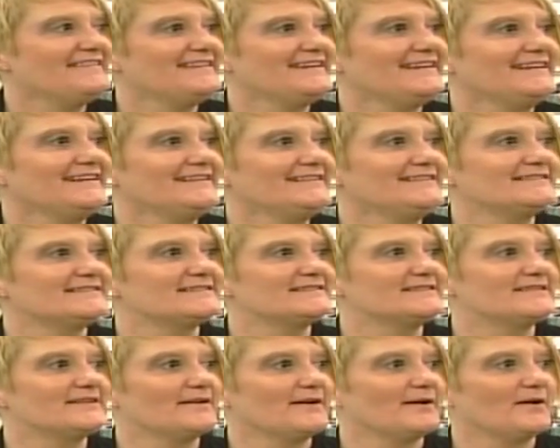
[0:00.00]
I think it's
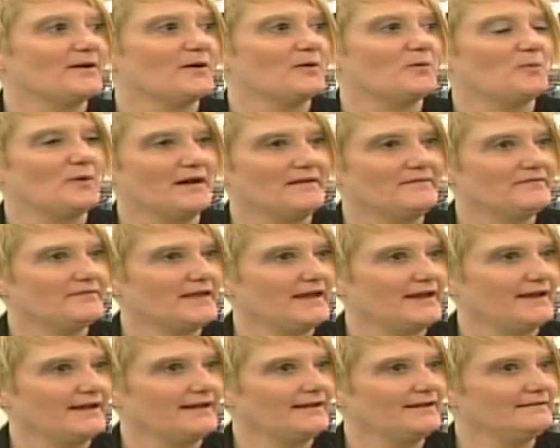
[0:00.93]
the one
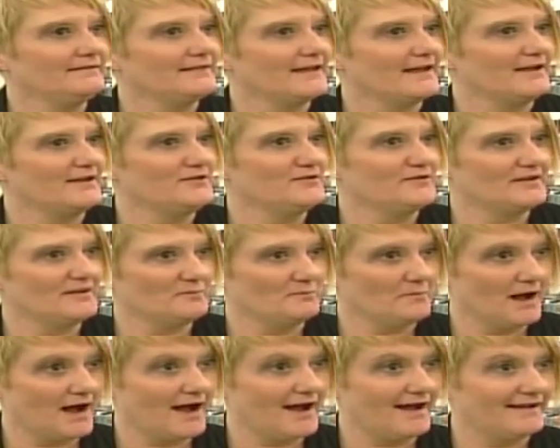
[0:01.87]
thing that you
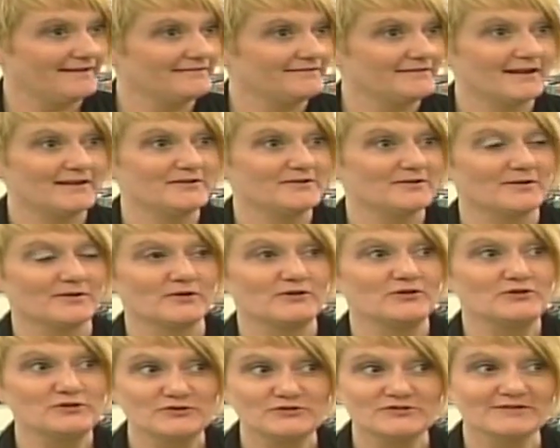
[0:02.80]
can buy that you're
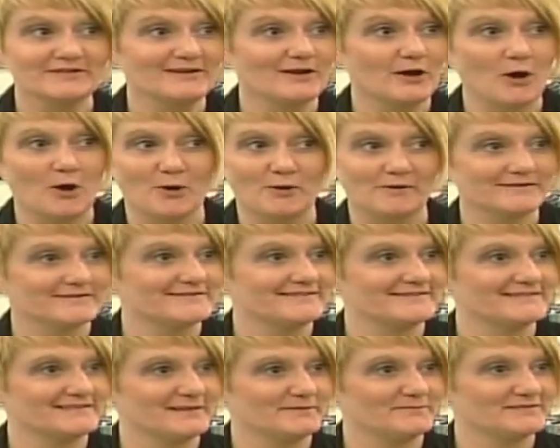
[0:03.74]
usually always
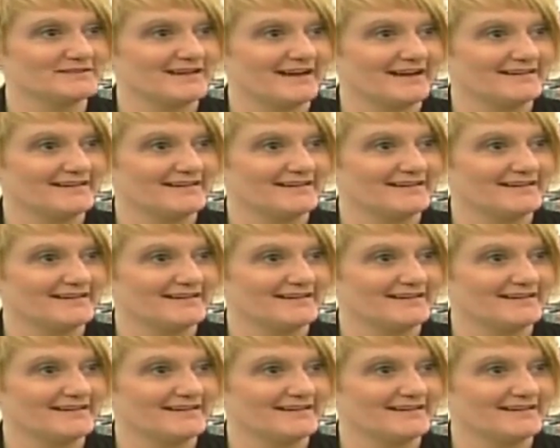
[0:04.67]
the same